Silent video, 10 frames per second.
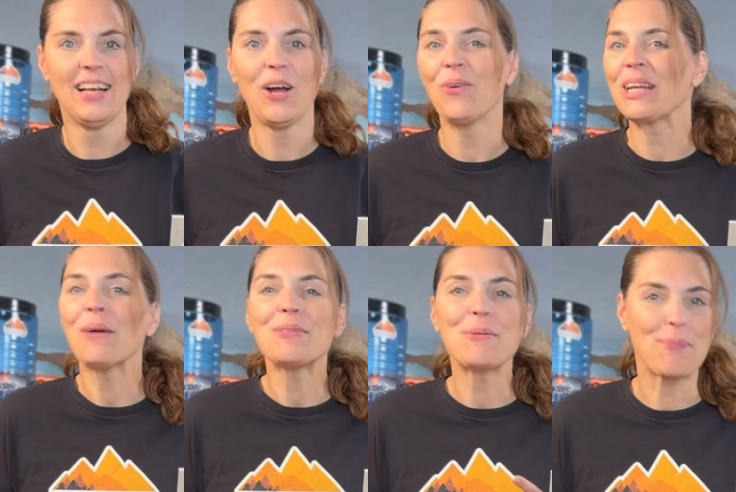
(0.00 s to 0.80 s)
When it
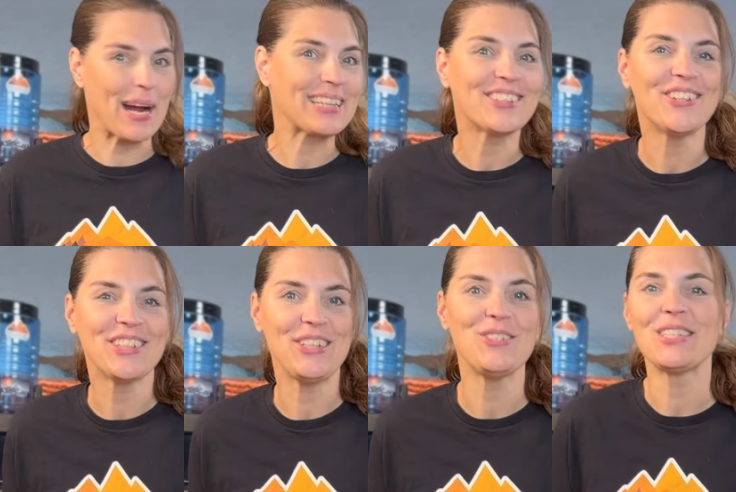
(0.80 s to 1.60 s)
comes to practical
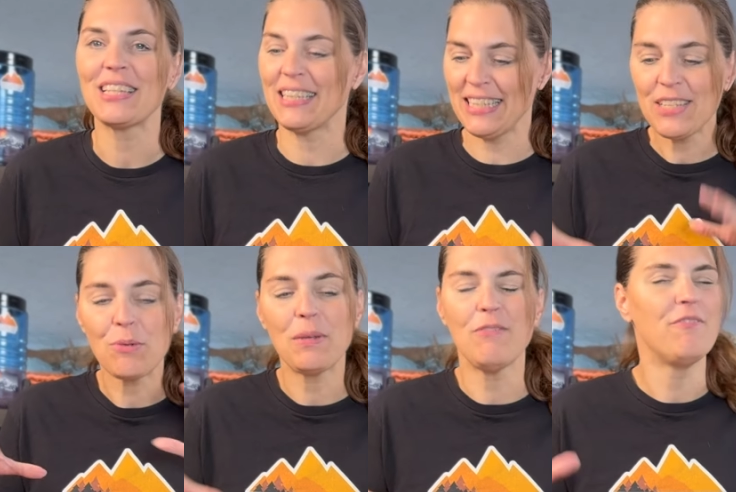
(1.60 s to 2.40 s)
use, these would
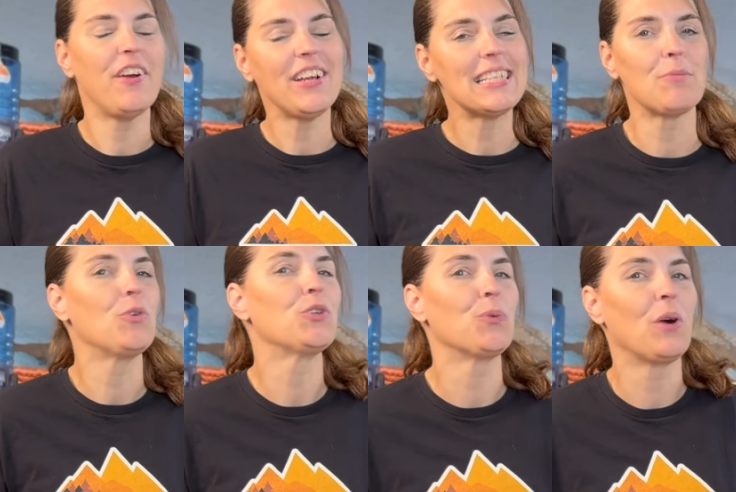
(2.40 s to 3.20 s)
be very similar
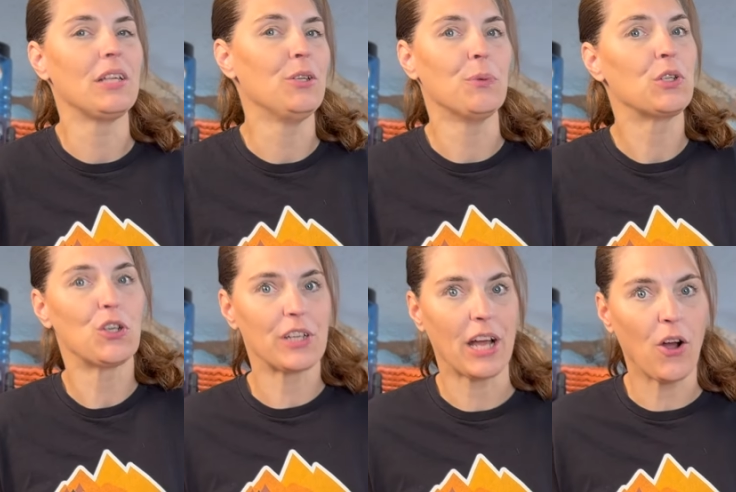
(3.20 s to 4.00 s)
to what you would
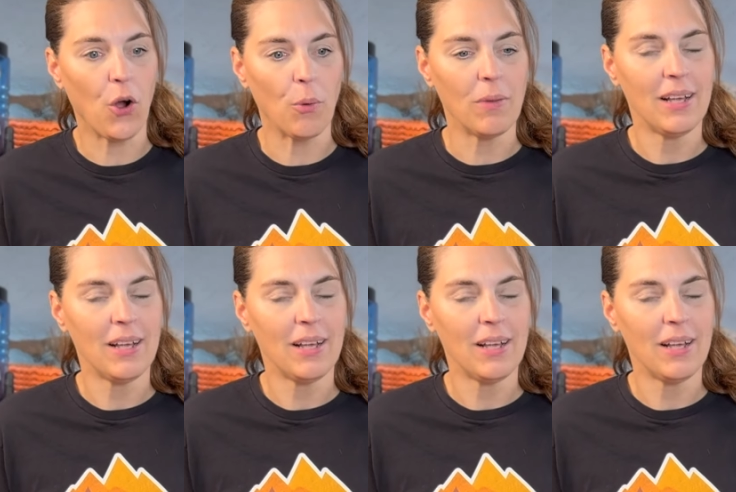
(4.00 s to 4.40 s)
cook at home.